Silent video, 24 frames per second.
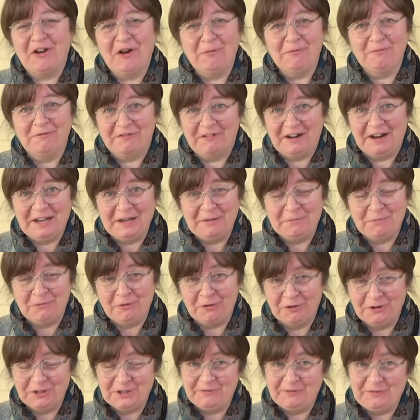Homfray
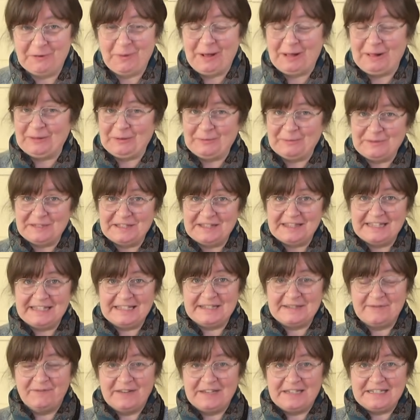Embroidery. Welcome to
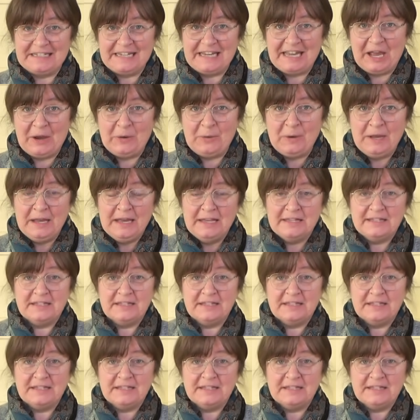this video.